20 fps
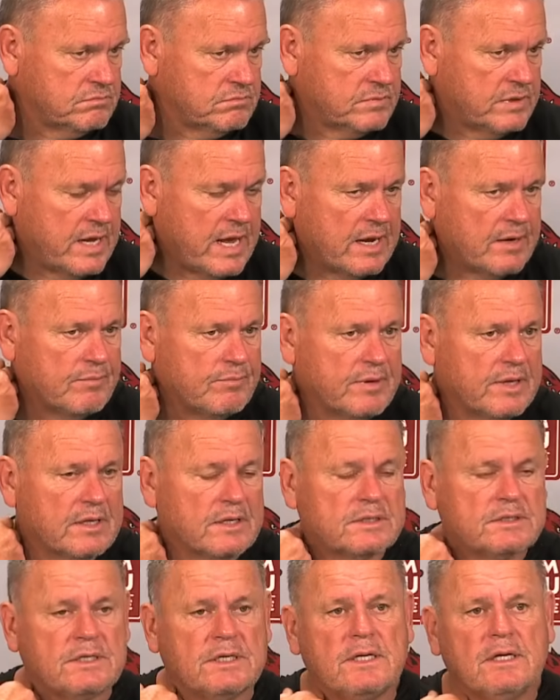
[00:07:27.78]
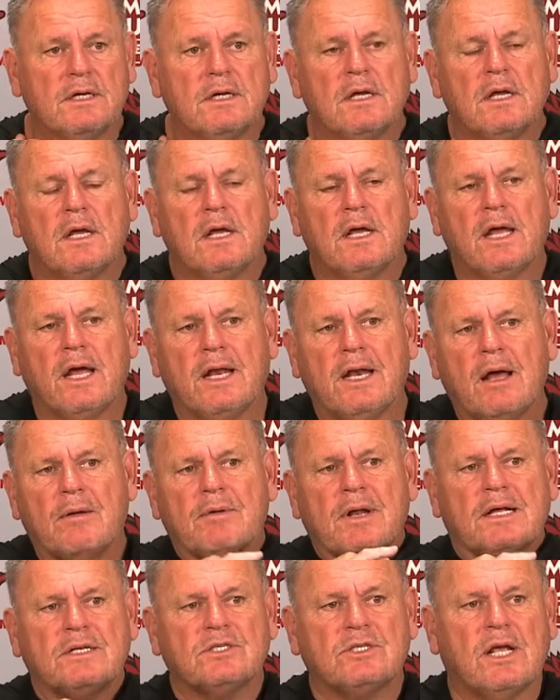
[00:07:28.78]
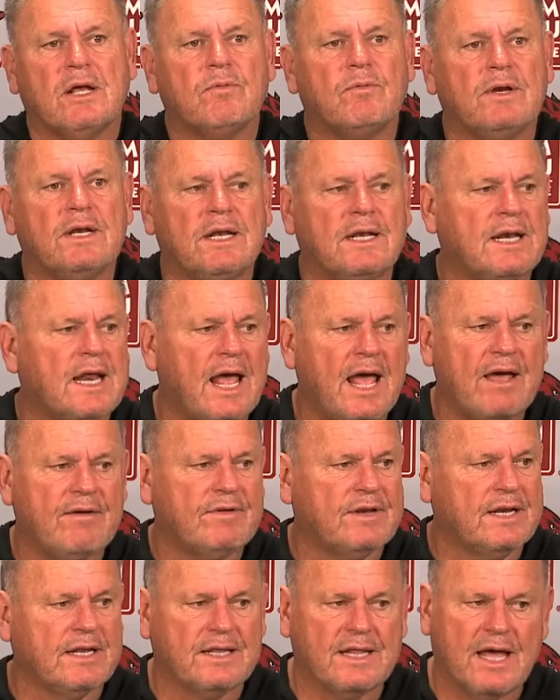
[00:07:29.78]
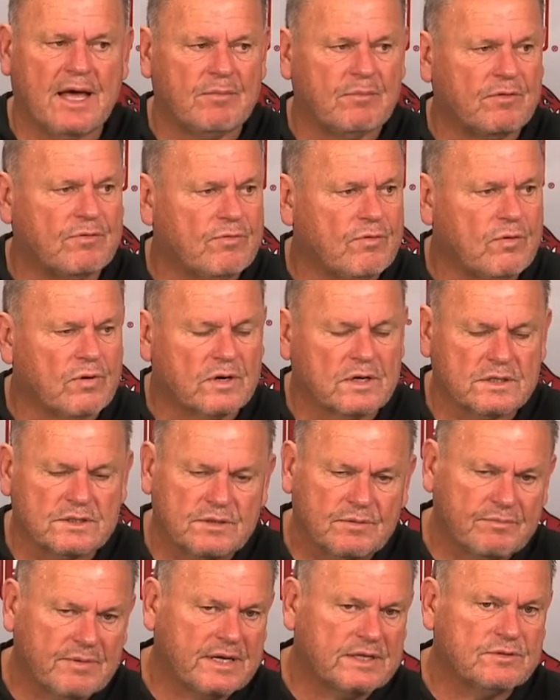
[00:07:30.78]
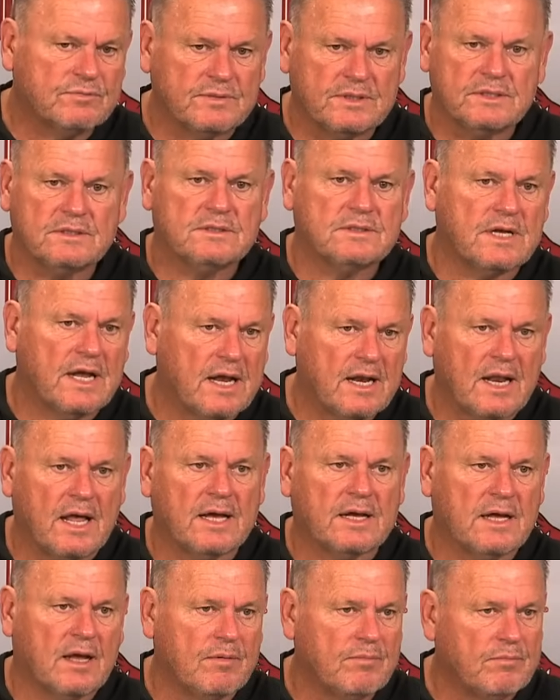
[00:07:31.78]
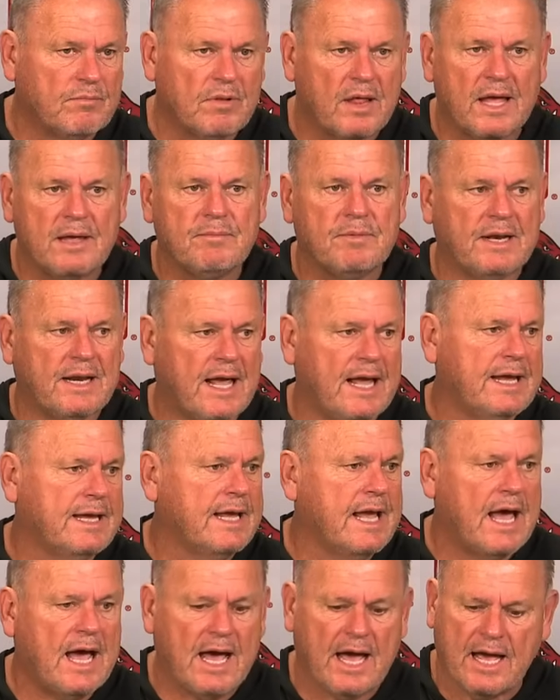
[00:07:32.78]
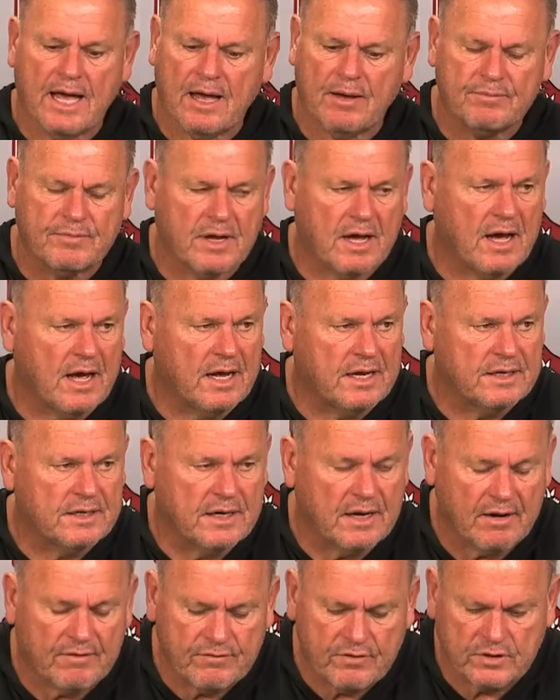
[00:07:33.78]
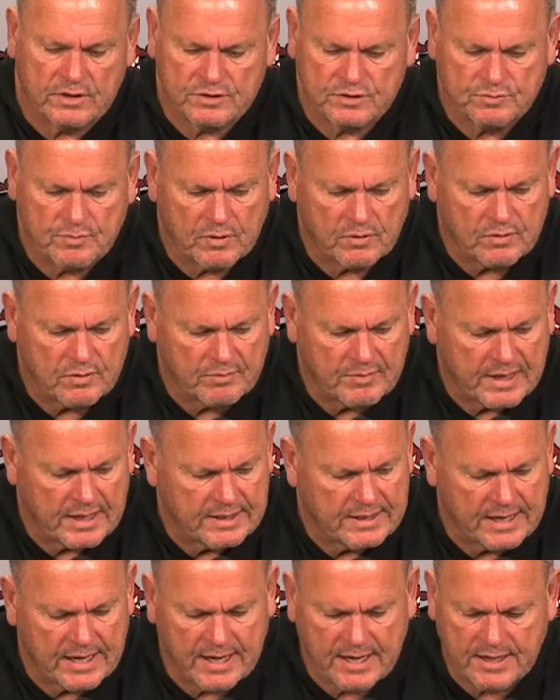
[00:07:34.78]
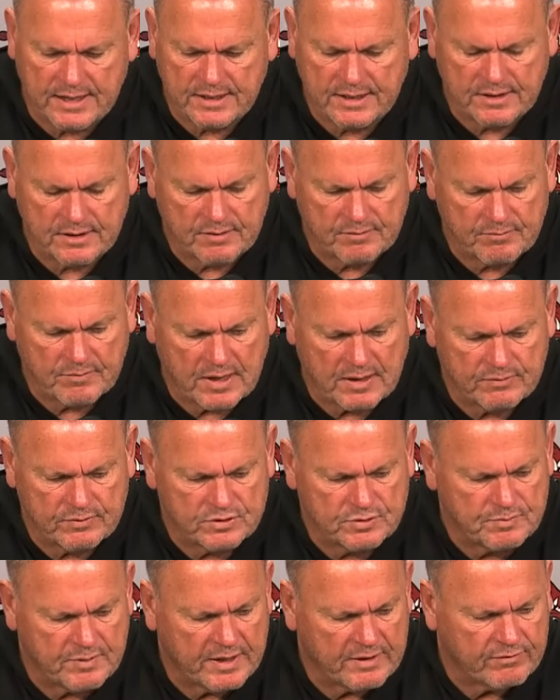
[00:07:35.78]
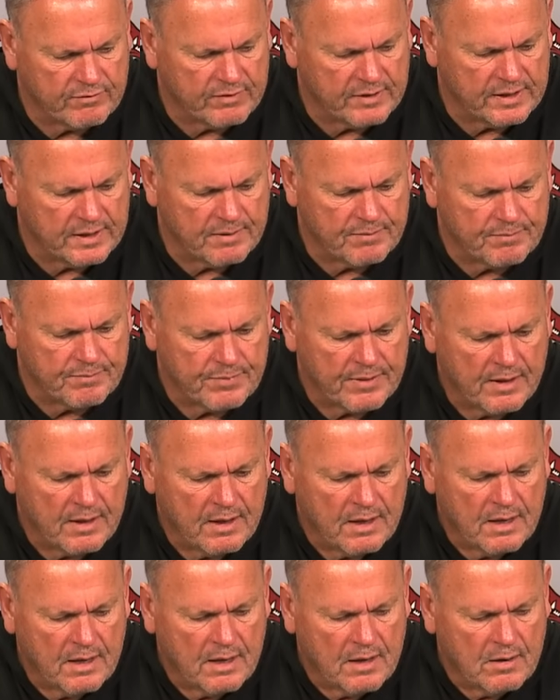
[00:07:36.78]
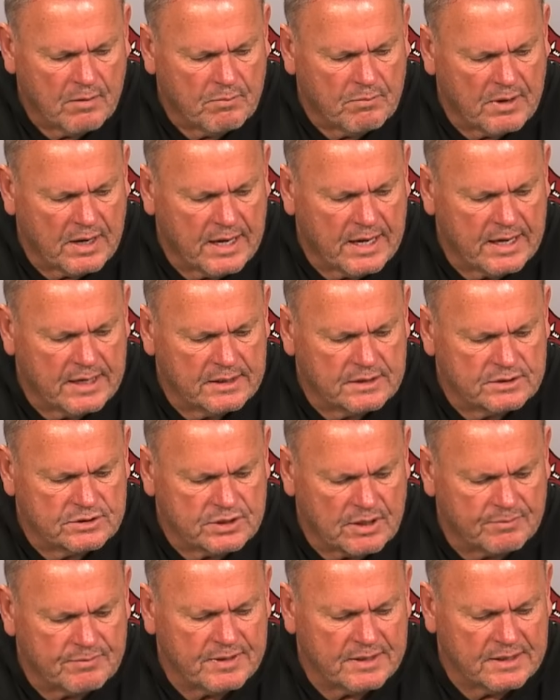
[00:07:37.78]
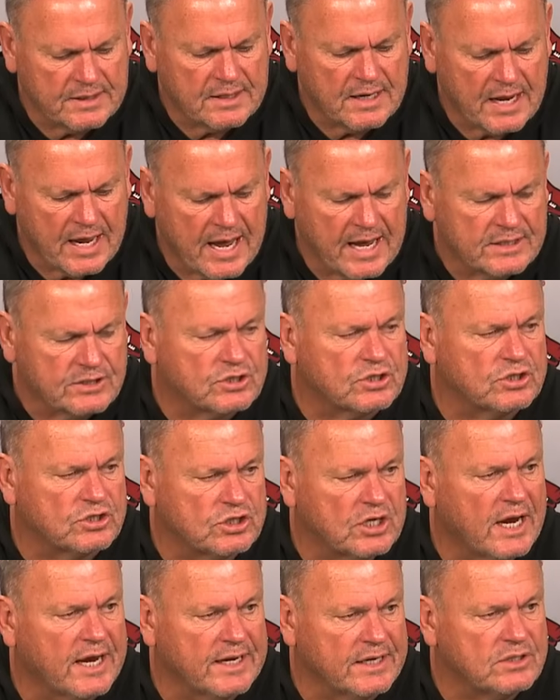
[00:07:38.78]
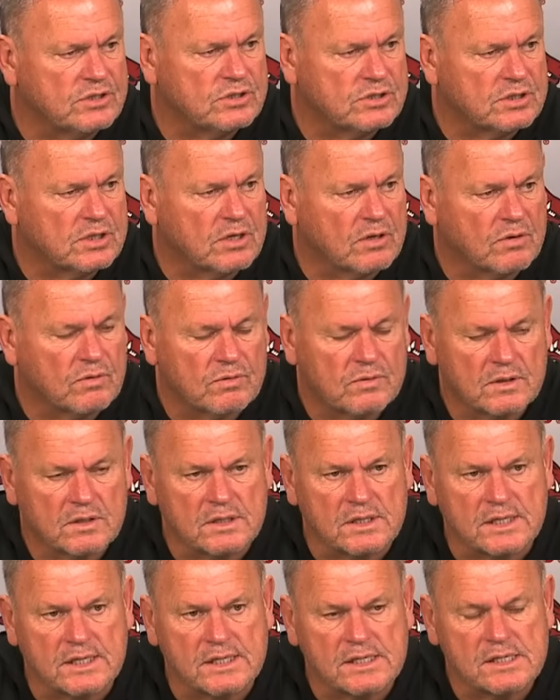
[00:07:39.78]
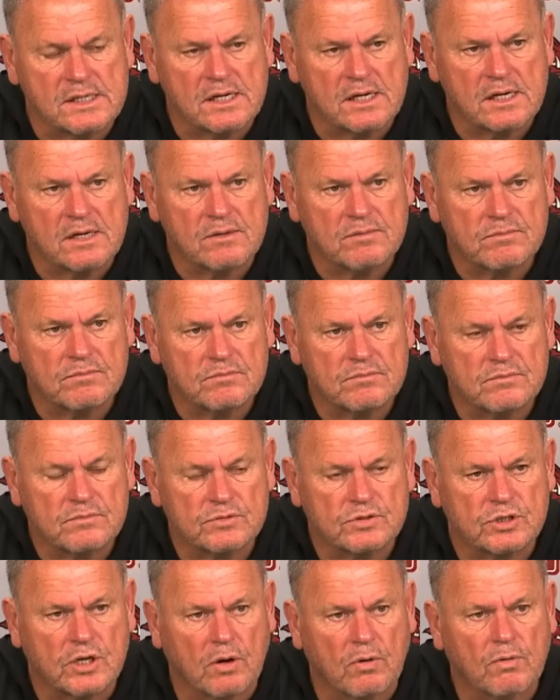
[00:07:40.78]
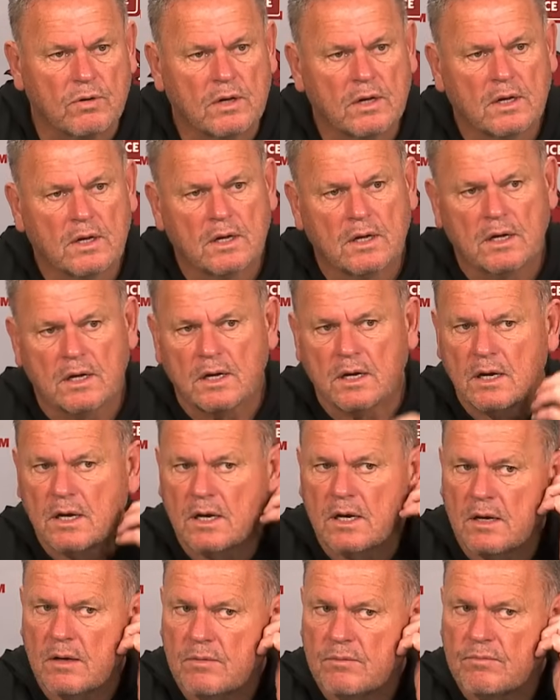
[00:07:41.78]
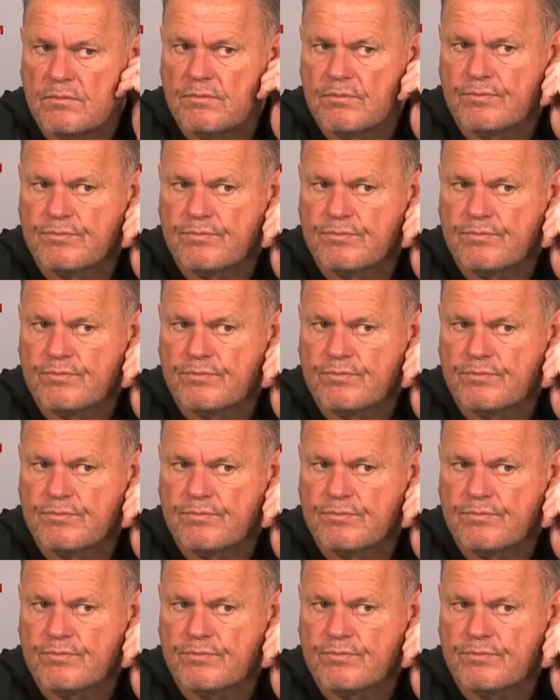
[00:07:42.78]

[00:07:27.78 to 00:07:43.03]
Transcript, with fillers: accountability. And I'm not saying we didn't have any of that before because it makes me sound like I'm blaming a guy. I'm not. I've already spoke about Dan and my respect for him but something has to change, you know. And uh, so um,